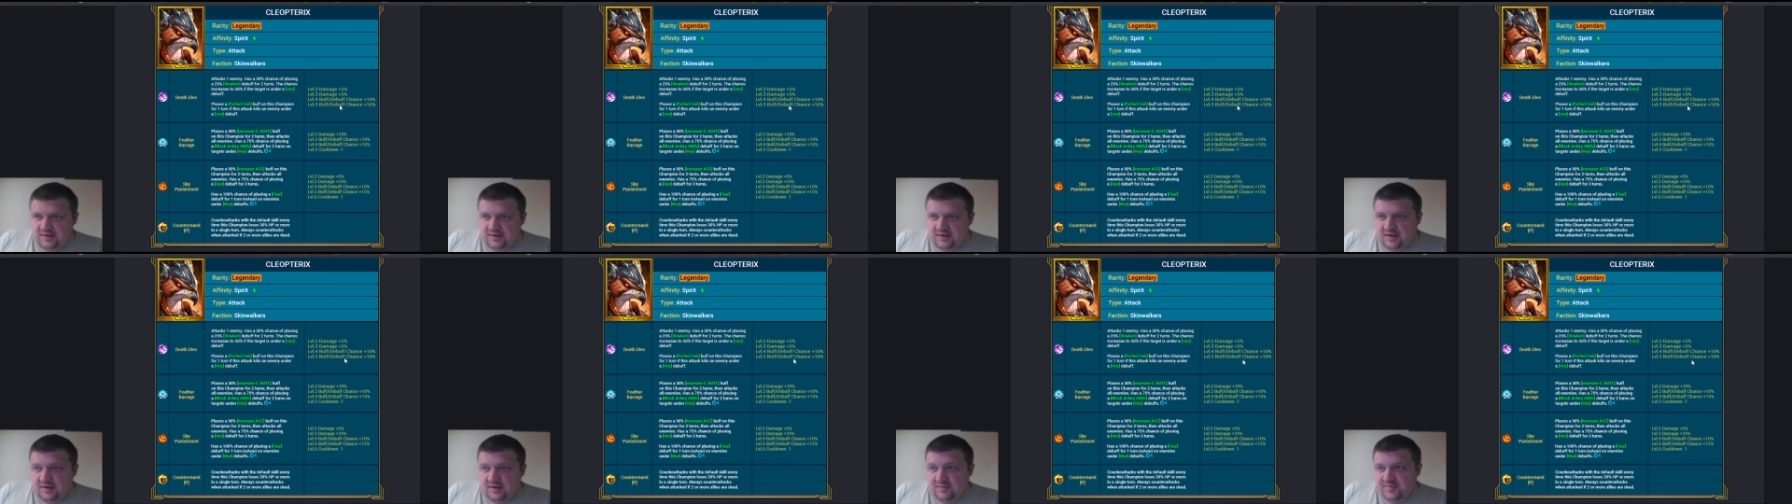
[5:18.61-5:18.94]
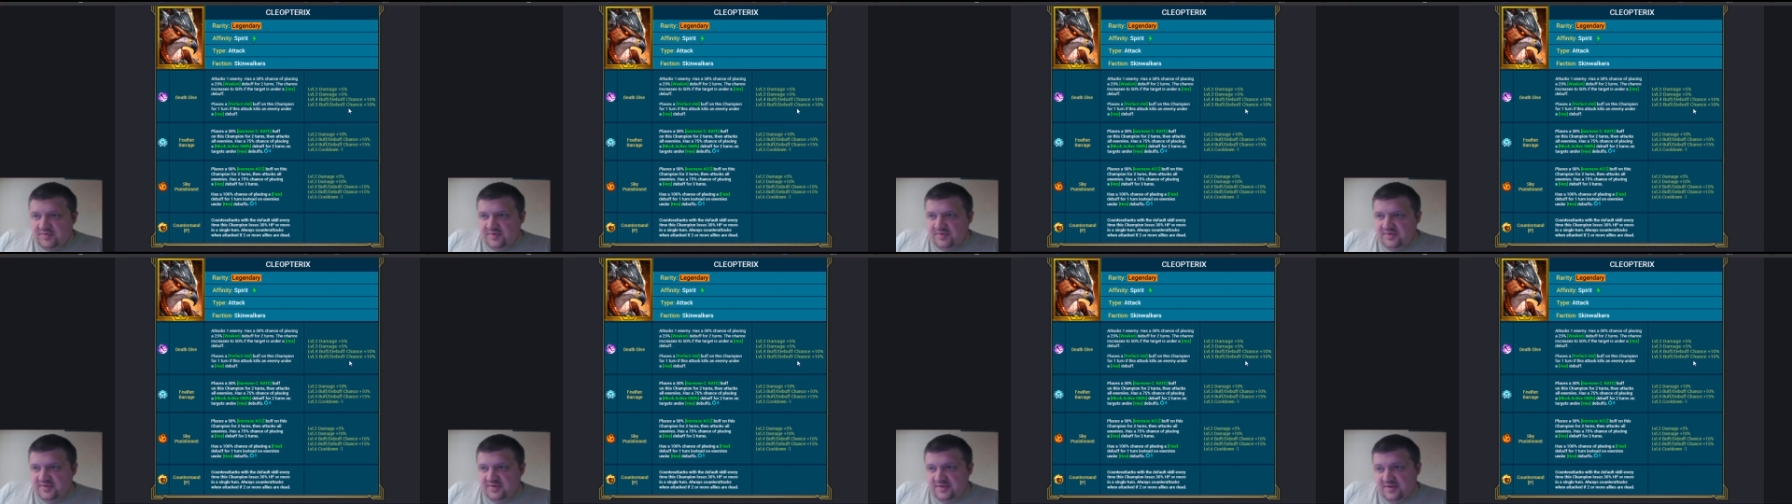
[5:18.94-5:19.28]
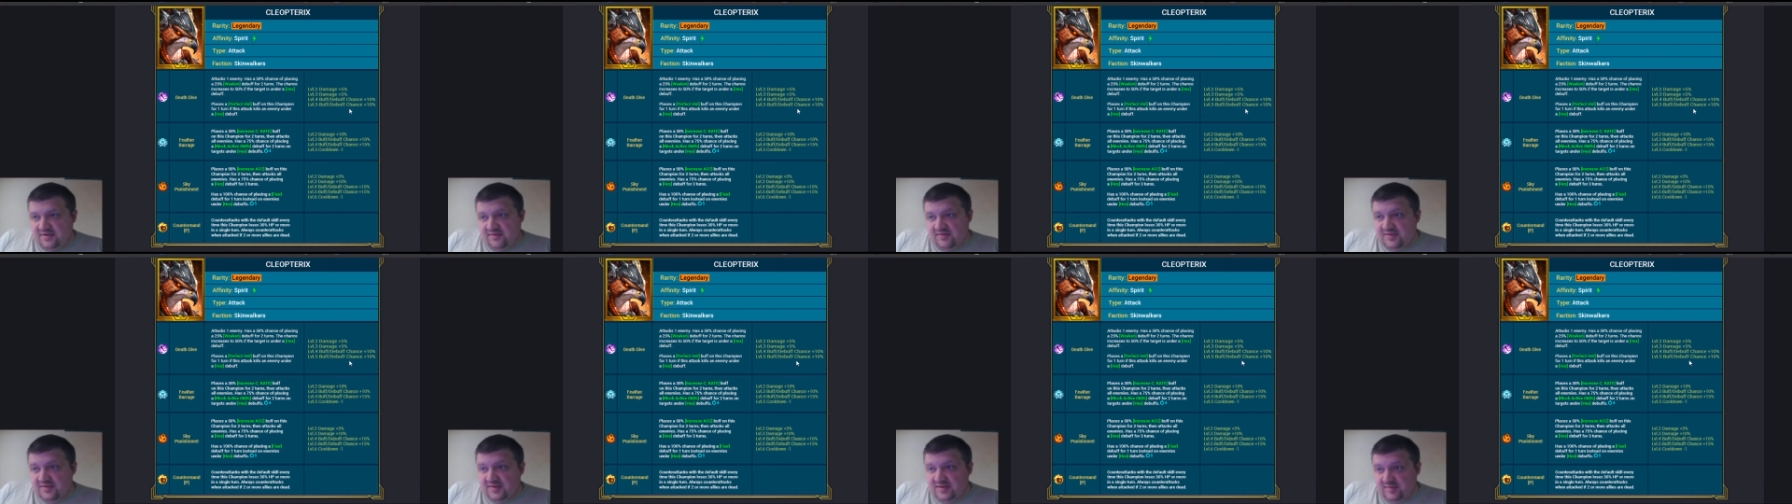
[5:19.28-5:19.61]
up to
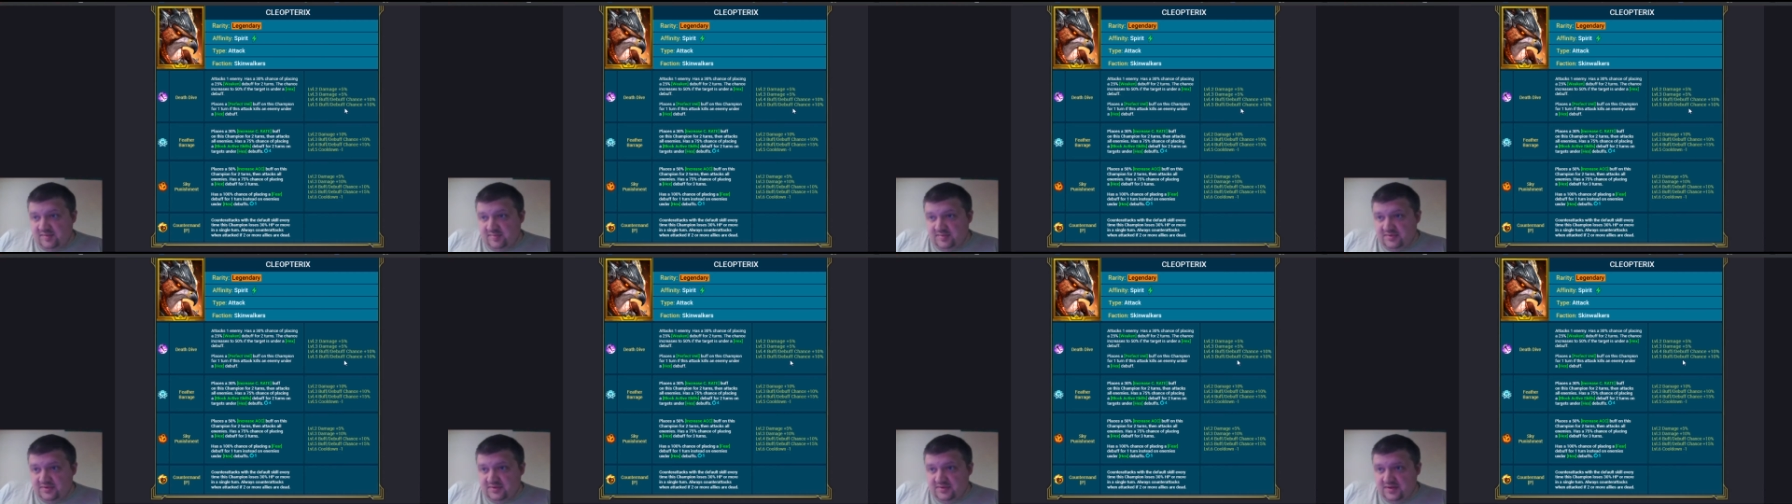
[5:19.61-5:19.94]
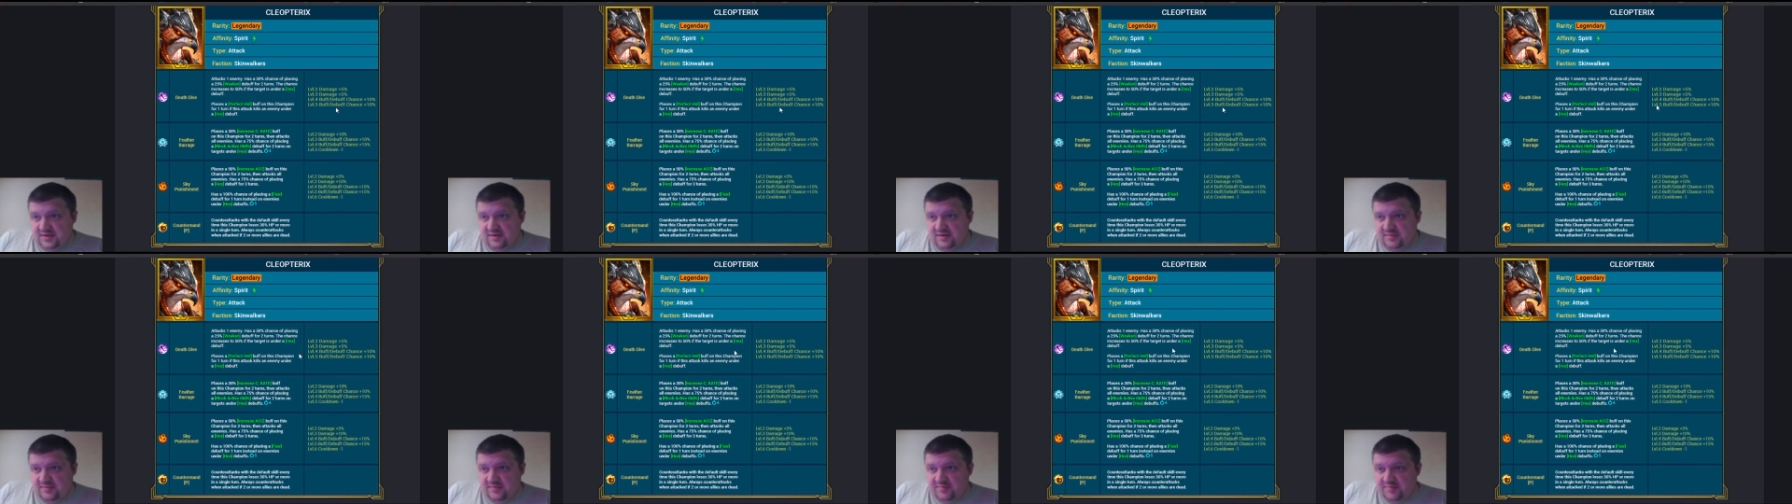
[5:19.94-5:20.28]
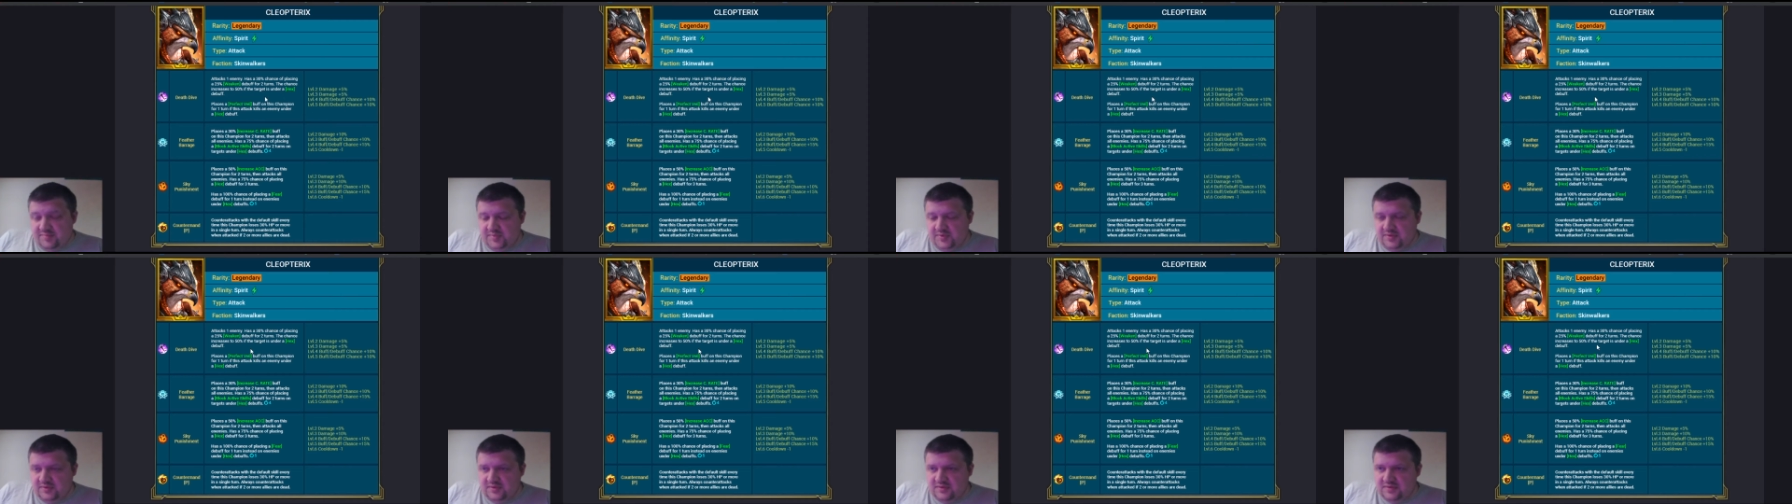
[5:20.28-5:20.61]
70% with
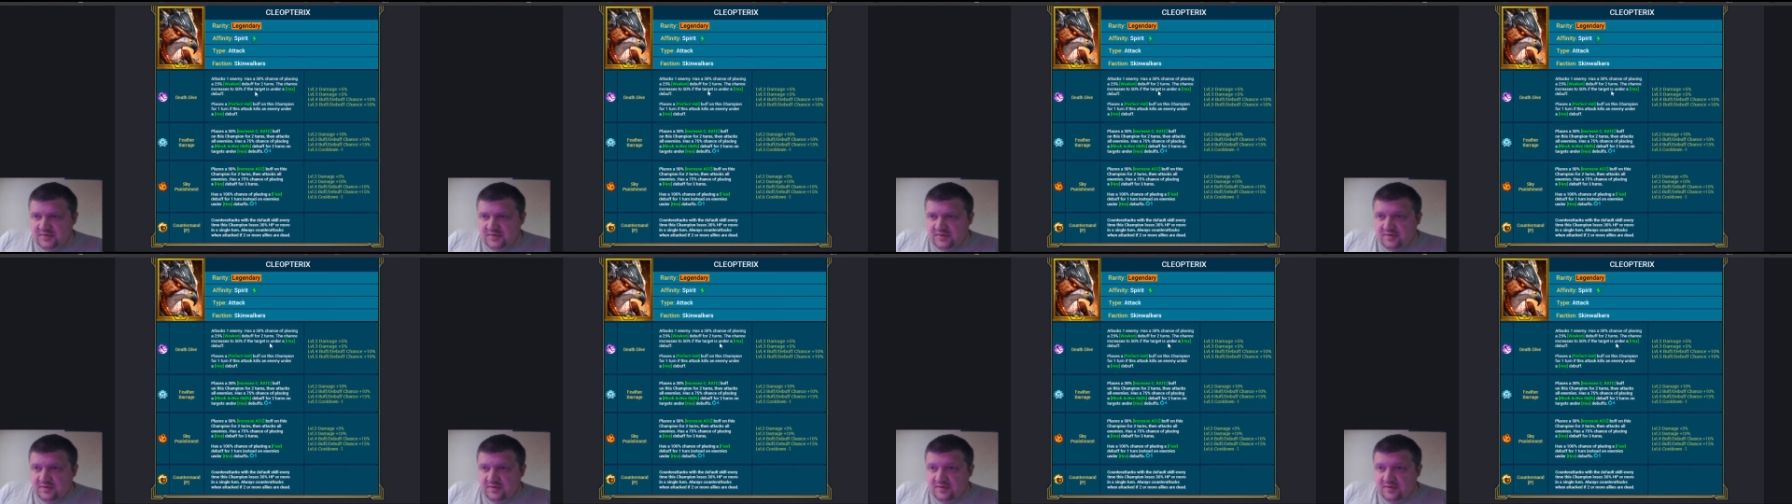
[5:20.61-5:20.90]
books